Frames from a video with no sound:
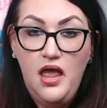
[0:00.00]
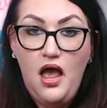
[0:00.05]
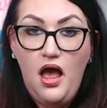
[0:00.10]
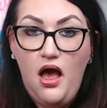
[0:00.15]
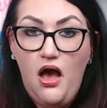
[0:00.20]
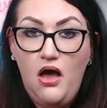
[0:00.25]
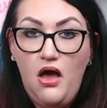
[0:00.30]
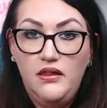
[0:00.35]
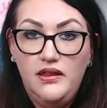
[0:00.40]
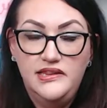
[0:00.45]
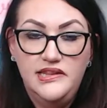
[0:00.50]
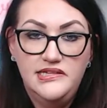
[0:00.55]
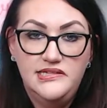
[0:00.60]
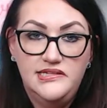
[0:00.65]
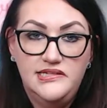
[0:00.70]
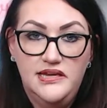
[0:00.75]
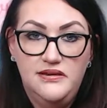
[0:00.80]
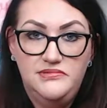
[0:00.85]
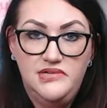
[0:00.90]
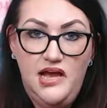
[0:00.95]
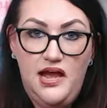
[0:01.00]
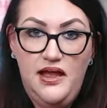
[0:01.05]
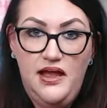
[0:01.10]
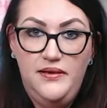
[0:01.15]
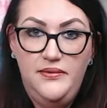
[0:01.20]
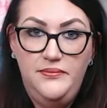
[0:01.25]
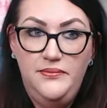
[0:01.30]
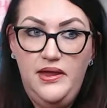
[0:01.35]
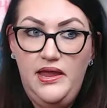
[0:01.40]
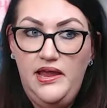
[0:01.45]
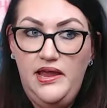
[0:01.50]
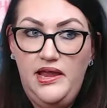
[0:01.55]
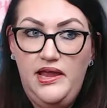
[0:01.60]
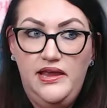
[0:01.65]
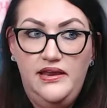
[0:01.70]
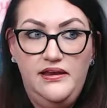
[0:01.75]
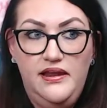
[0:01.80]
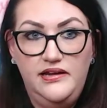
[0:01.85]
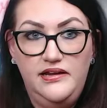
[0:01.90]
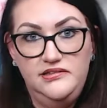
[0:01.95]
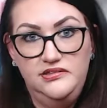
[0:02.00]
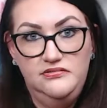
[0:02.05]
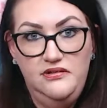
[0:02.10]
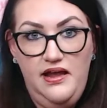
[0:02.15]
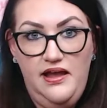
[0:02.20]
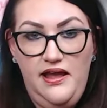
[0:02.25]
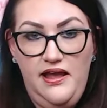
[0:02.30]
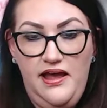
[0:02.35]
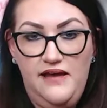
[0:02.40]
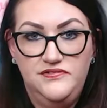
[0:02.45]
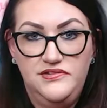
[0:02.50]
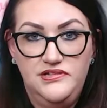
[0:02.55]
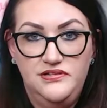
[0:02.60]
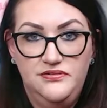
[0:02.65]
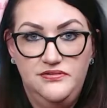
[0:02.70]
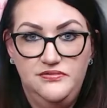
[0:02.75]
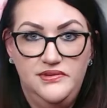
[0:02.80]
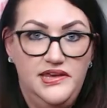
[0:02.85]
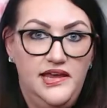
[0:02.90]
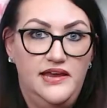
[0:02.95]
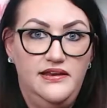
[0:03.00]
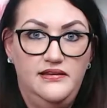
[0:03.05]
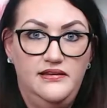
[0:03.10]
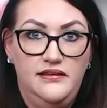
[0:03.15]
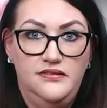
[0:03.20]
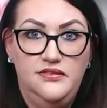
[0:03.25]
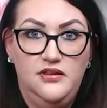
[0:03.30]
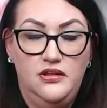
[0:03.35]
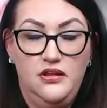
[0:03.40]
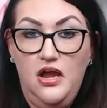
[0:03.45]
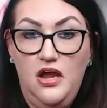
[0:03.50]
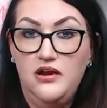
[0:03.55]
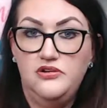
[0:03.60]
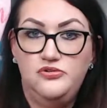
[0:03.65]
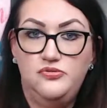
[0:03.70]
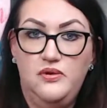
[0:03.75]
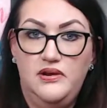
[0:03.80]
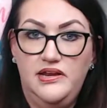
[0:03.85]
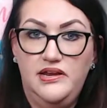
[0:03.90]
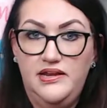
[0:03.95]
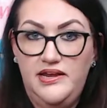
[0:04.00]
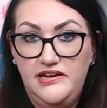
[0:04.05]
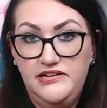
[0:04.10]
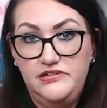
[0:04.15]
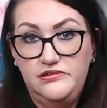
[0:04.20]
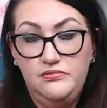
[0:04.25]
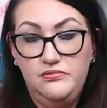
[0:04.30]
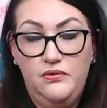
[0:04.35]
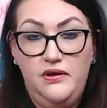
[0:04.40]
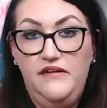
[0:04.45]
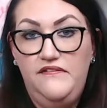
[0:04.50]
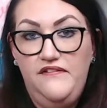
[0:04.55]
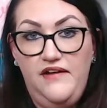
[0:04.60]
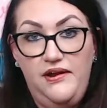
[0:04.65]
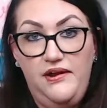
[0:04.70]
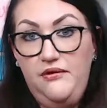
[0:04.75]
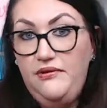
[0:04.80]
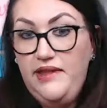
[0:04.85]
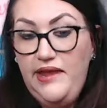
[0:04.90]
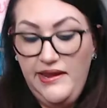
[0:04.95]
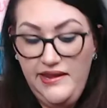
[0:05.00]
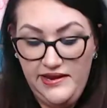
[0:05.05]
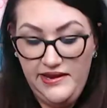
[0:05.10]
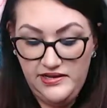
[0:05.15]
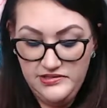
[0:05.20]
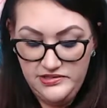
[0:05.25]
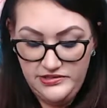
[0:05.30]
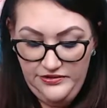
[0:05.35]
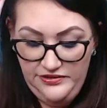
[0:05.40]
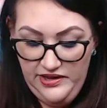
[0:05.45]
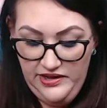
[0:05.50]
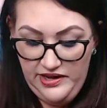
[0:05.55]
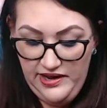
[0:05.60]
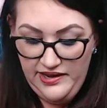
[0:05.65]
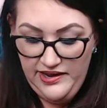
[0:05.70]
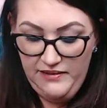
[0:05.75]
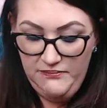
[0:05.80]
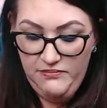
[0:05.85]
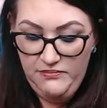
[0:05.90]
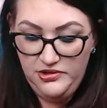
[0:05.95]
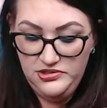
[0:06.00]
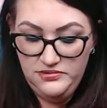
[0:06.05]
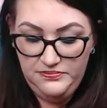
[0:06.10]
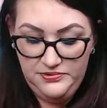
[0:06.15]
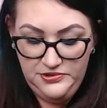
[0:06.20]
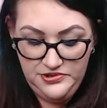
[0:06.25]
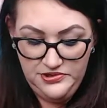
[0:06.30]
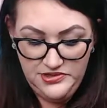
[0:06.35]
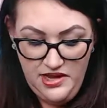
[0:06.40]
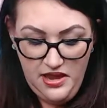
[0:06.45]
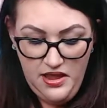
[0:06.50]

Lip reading: all at the same time, and I don't have to get the large one in case what if I don't like it. So then I get multiples.